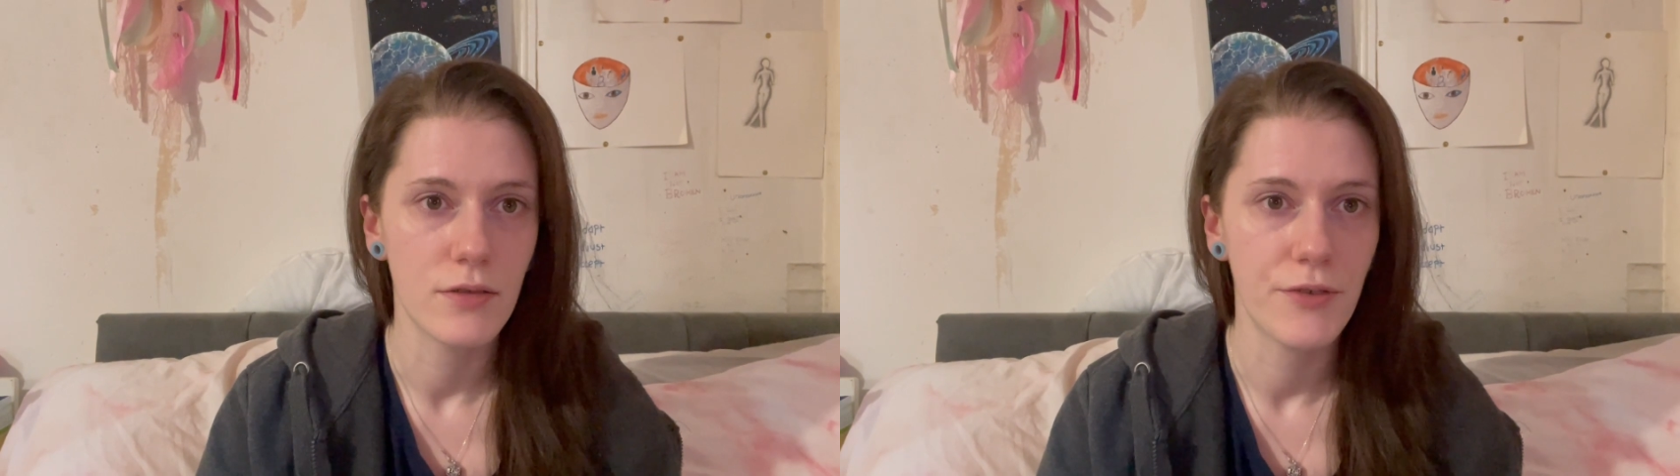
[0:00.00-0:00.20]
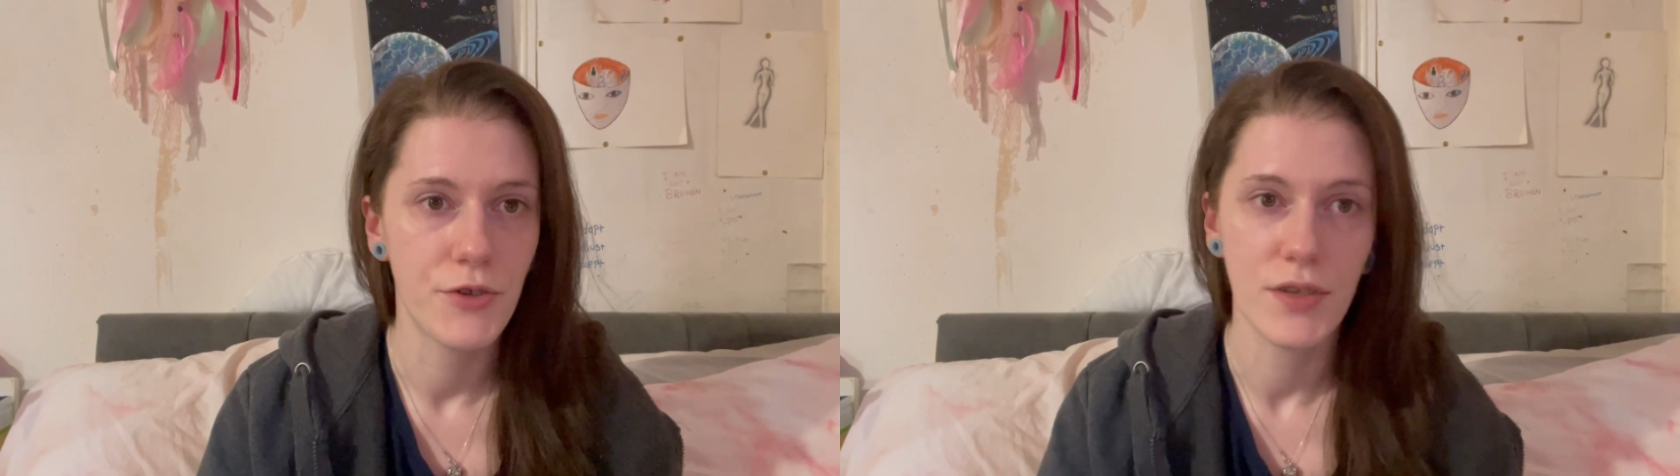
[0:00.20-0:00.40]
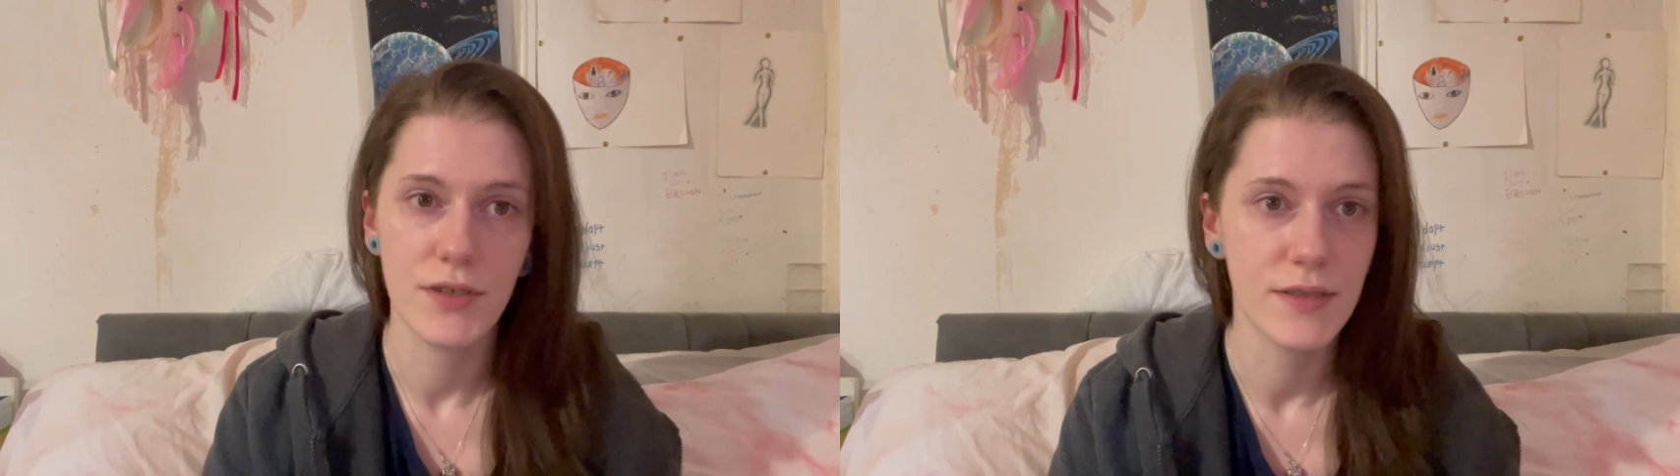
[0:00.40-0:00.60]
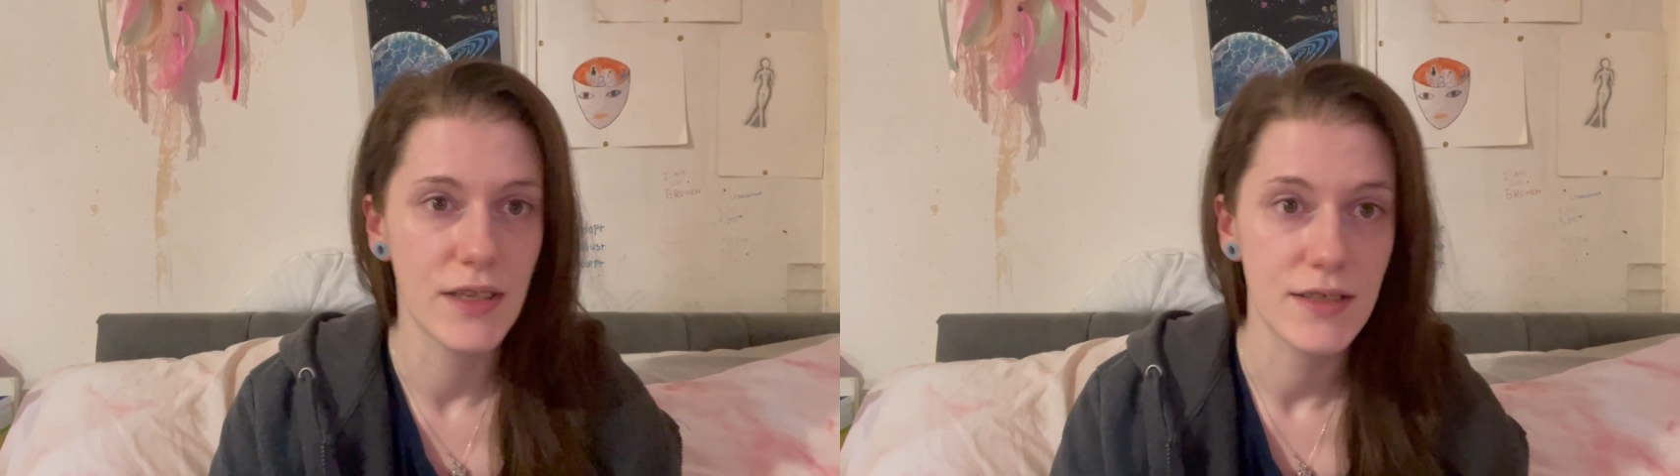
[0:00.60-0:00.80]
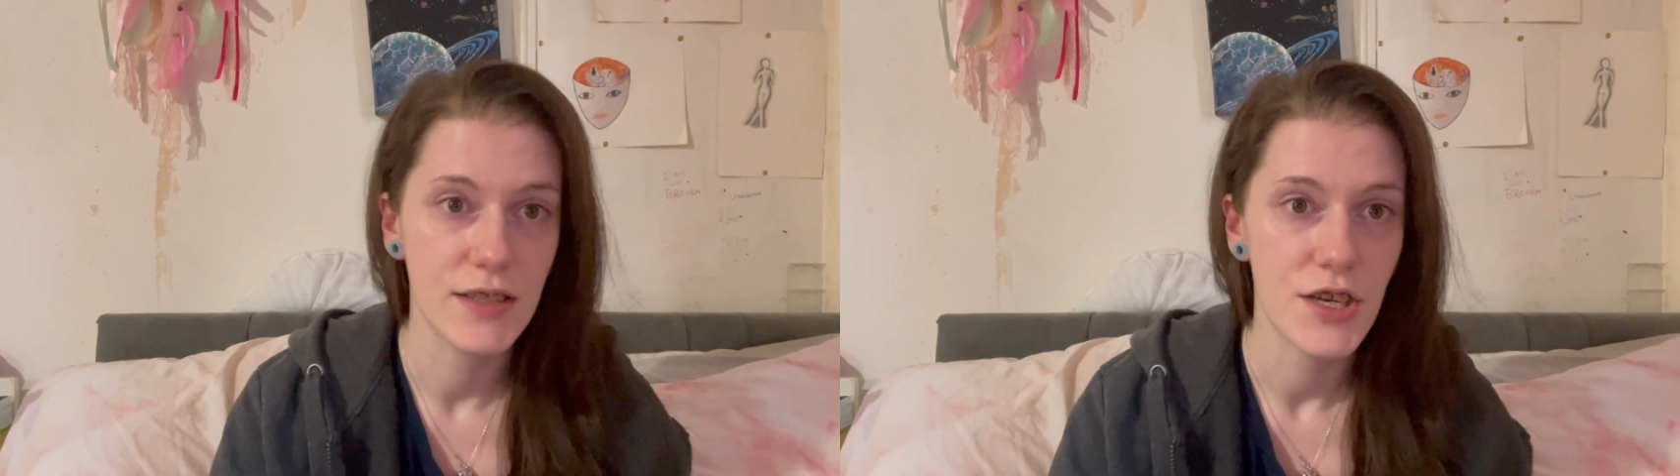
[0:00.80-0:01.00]
If you
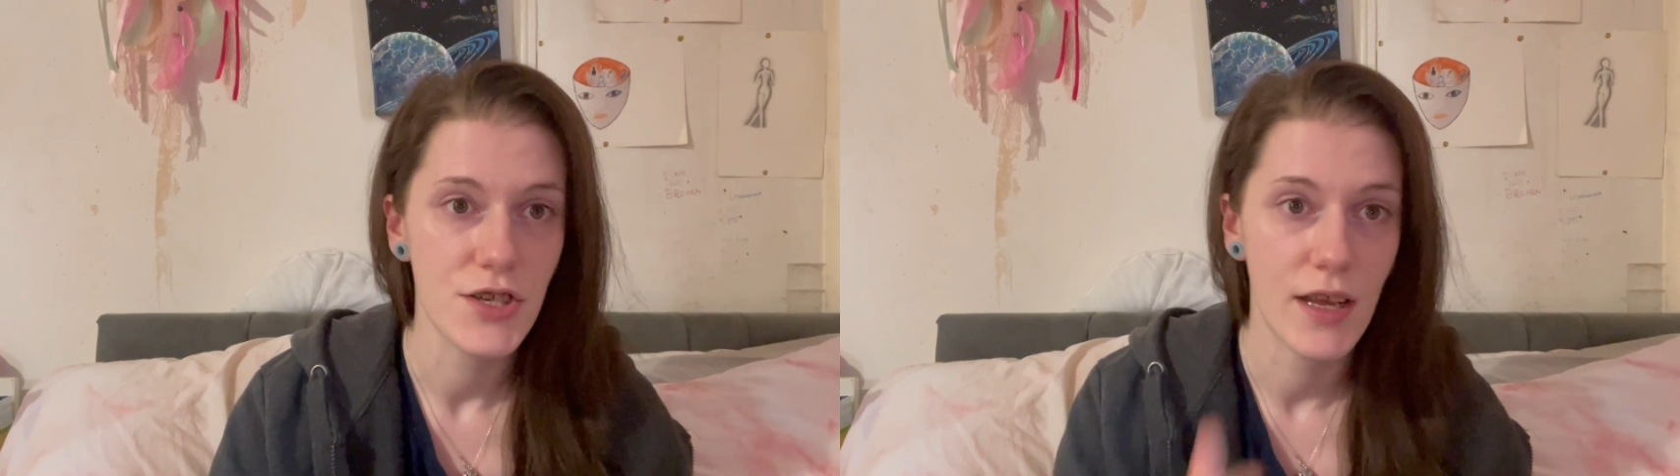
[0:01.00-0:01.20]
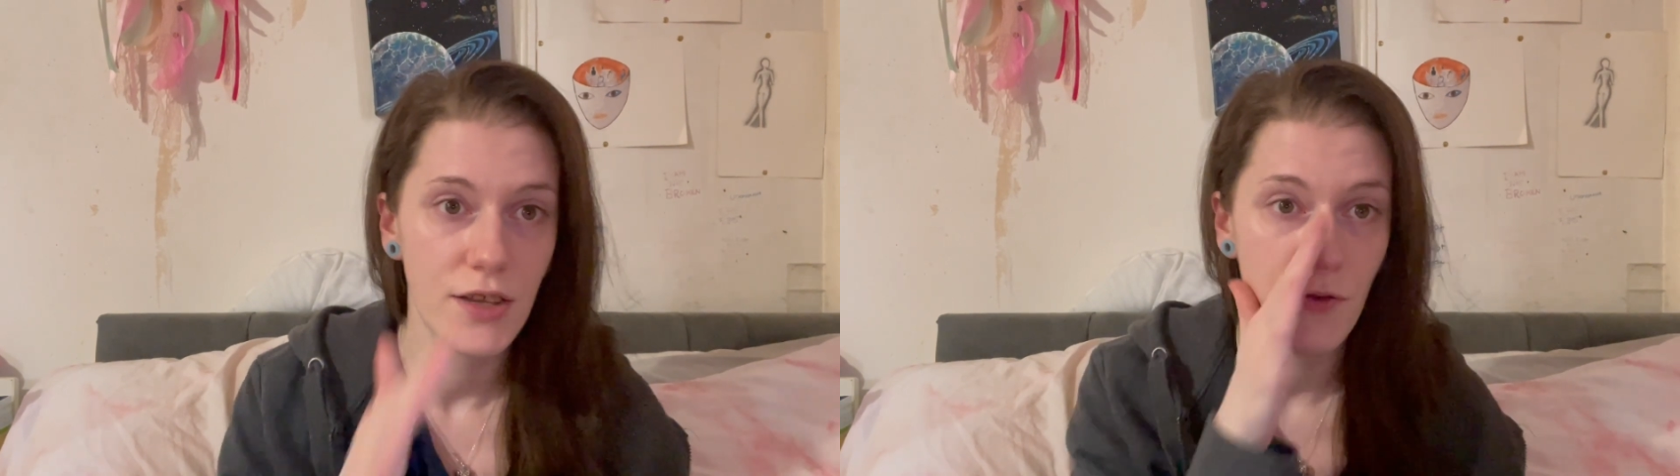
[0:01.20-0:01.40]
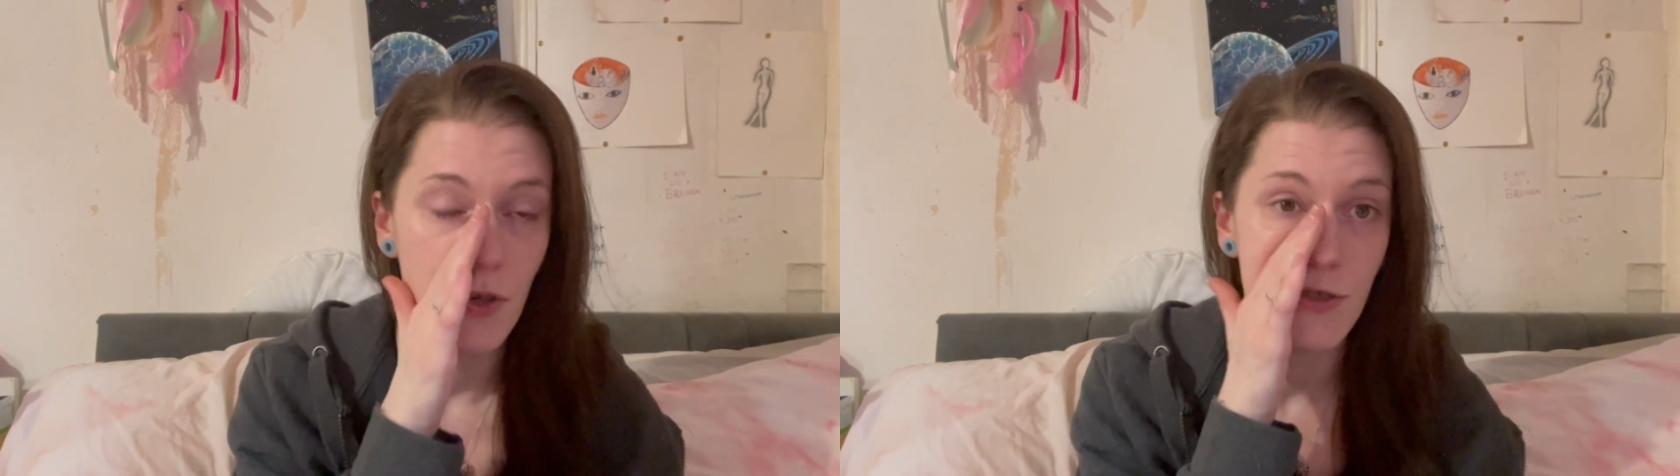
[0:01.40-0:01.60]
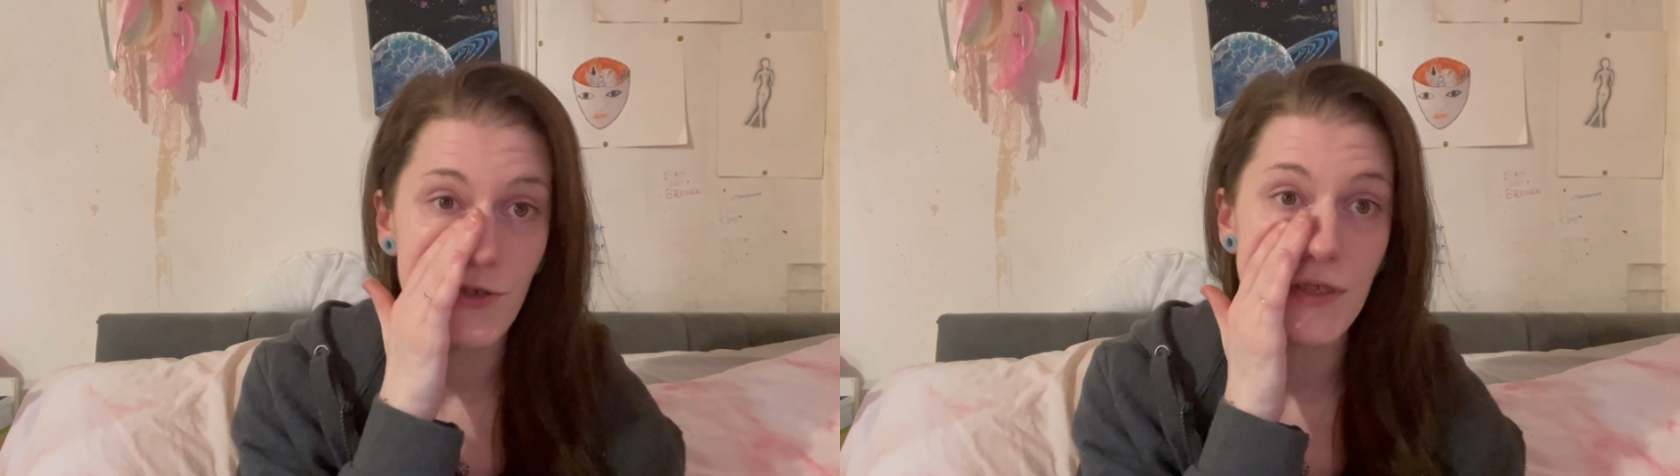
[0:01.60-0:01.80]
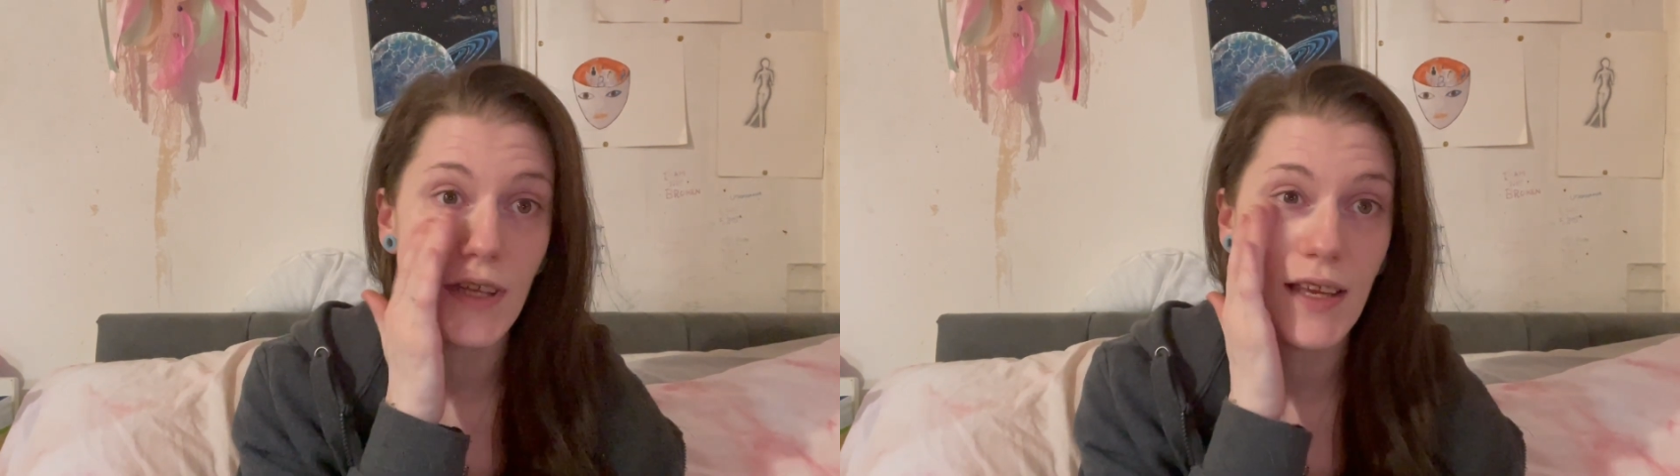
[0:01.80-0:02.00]
need sedation, then you've got to
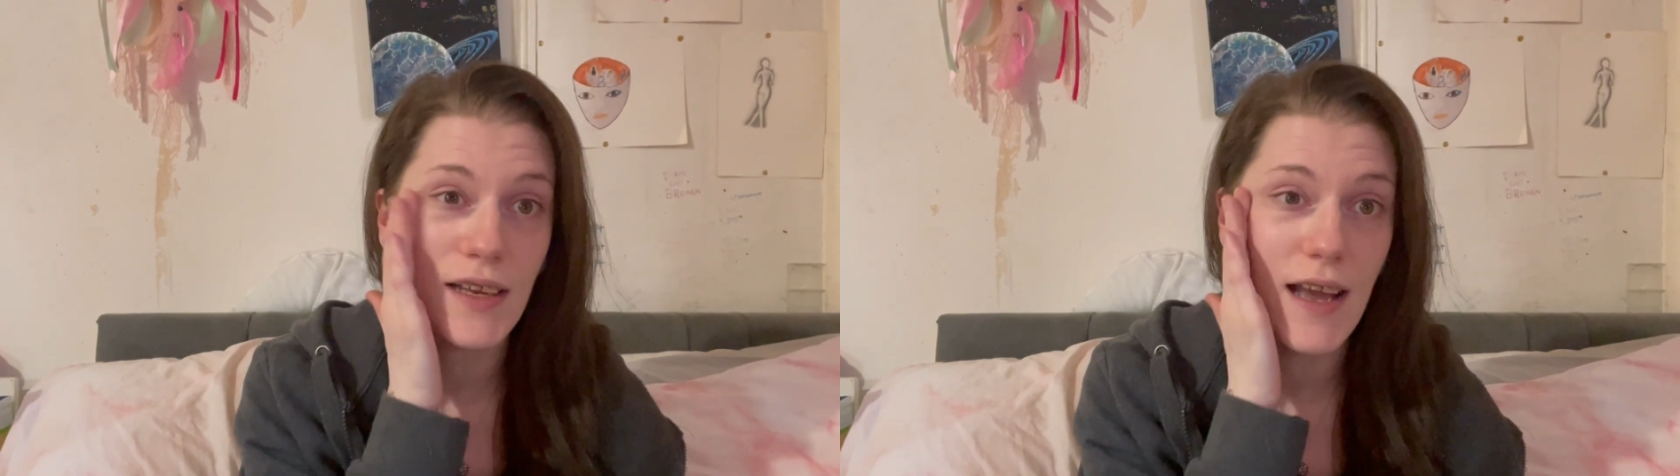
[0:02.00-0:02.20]
go to like an